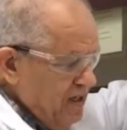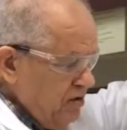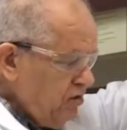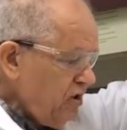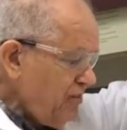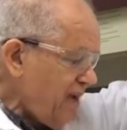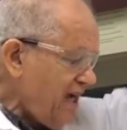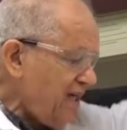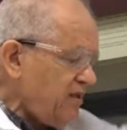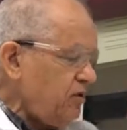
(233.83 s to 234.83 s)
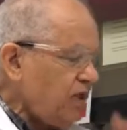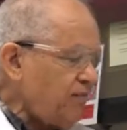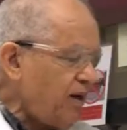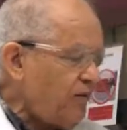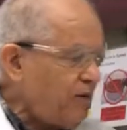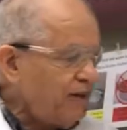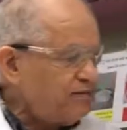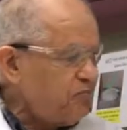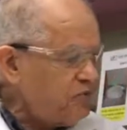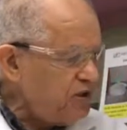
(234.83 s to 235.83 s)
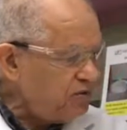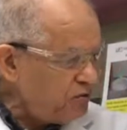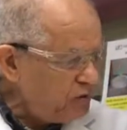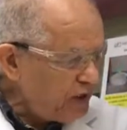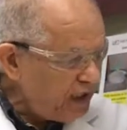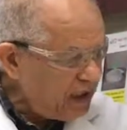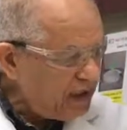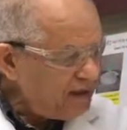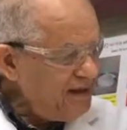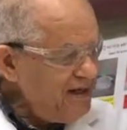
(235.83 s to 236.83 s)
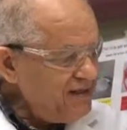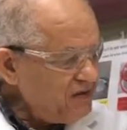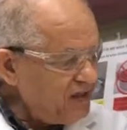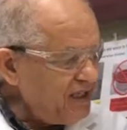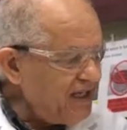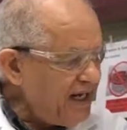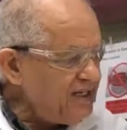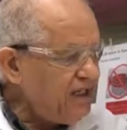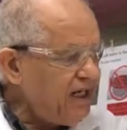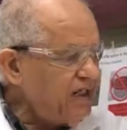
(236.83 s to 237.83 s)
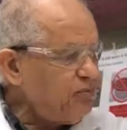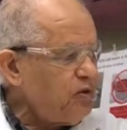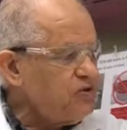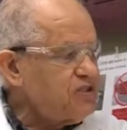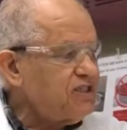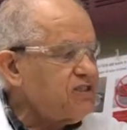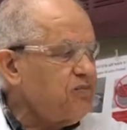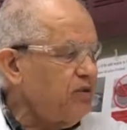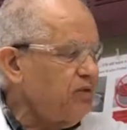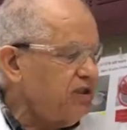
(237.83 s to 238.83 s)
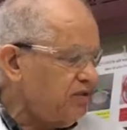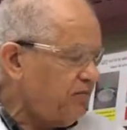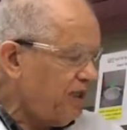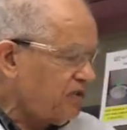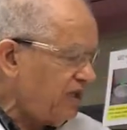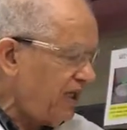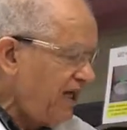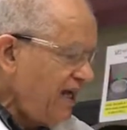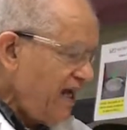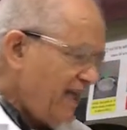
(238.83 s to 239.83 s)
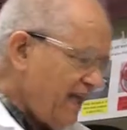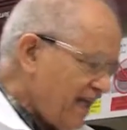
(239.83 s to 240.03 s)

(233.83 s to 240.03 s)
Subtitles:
You do the math, you come out P2 here, 398.6 millimeter mercury, and